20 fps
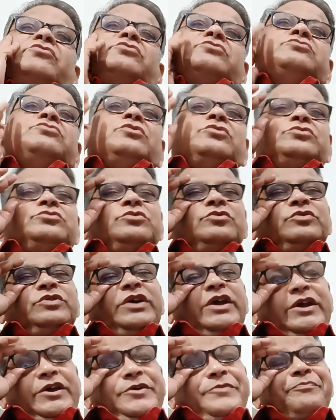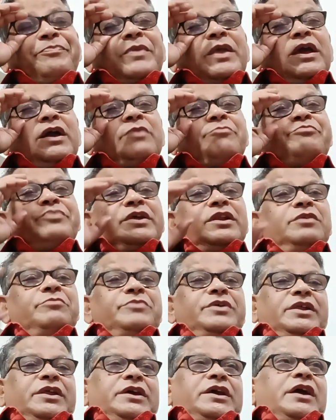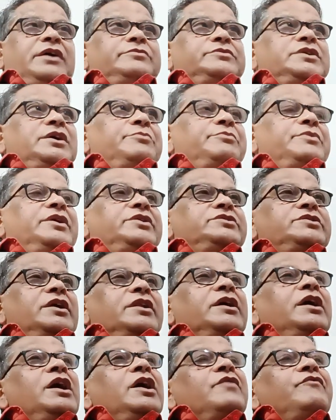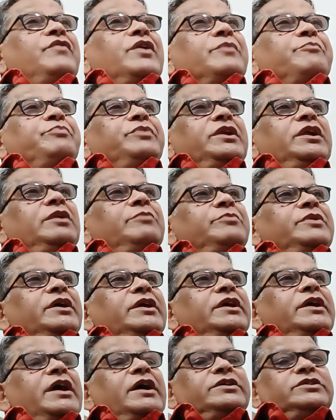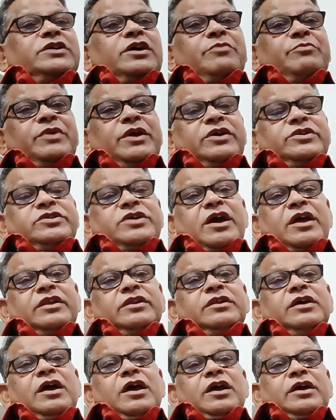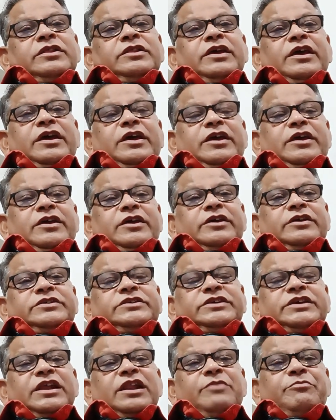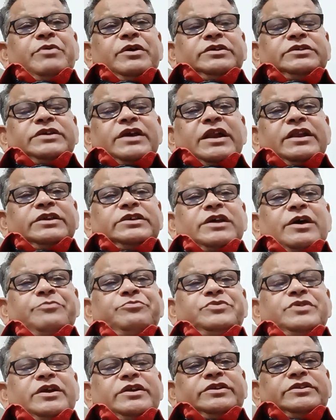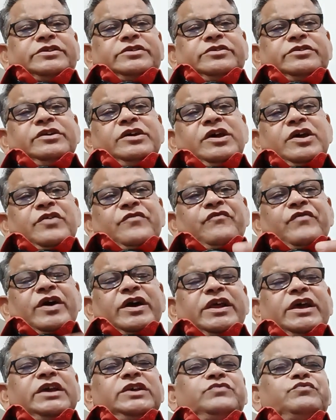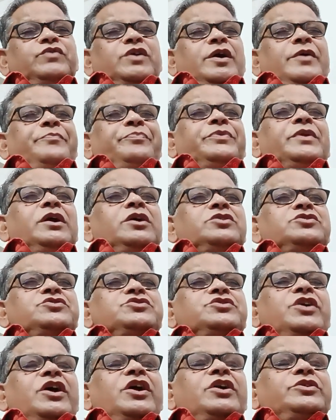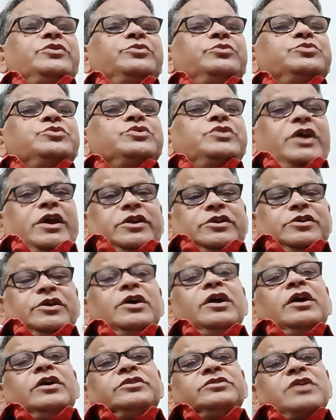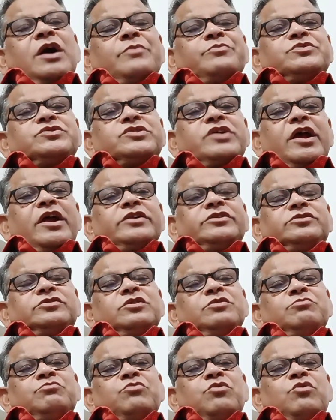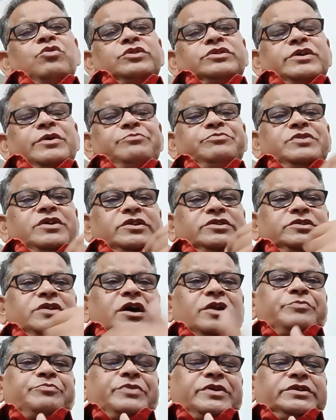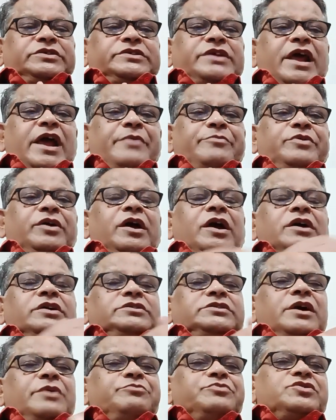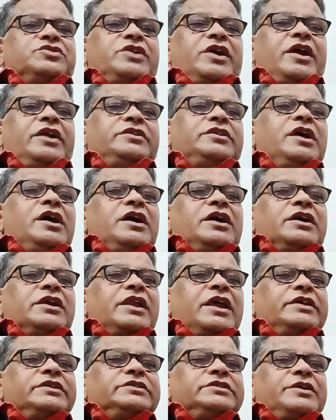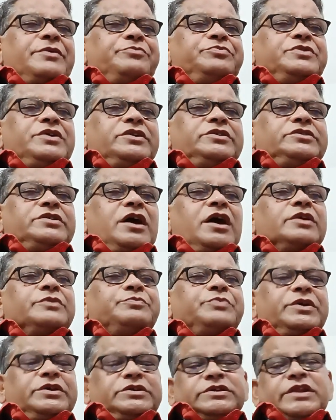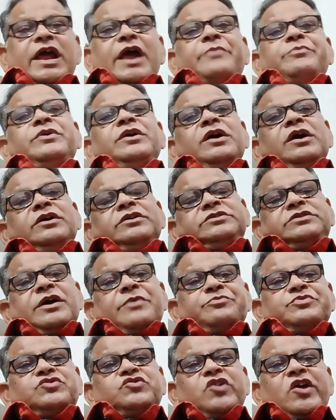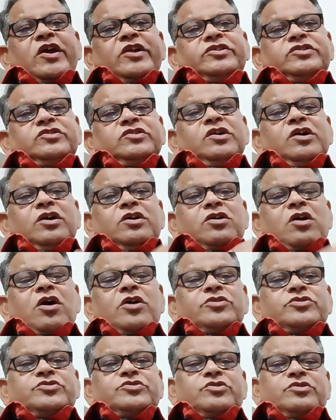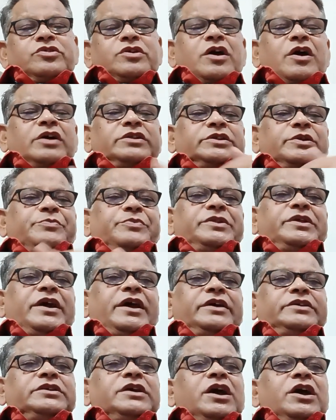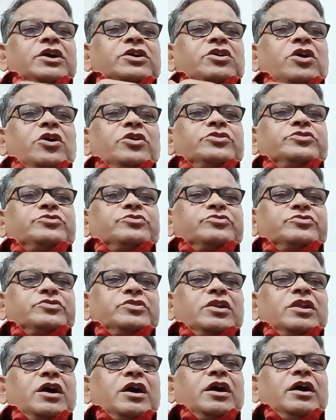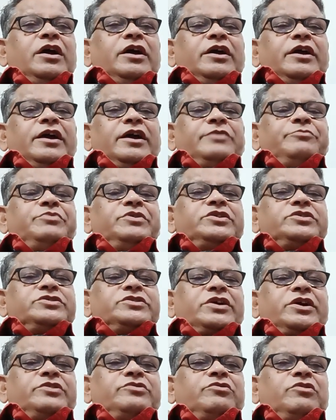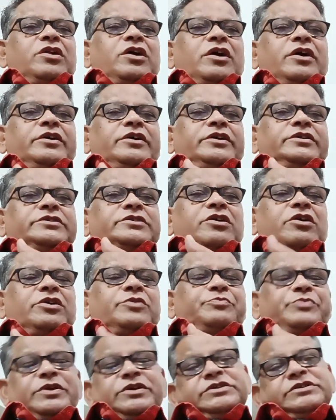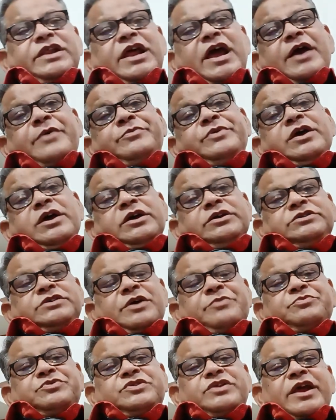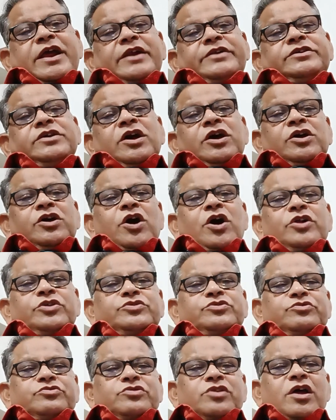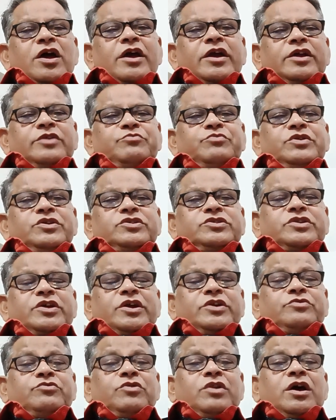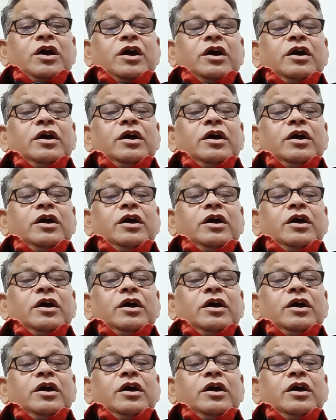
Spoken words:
go through the preliminary examination. For preliminary examination, the syllabus and subjects varies from state to state. Some states more subjects are prescribed, some states less subjects are prescribed. Some states, Andhra Pradesh, constitutional law, administrative law is not prescribed. Some states, constitutional law, administrative law,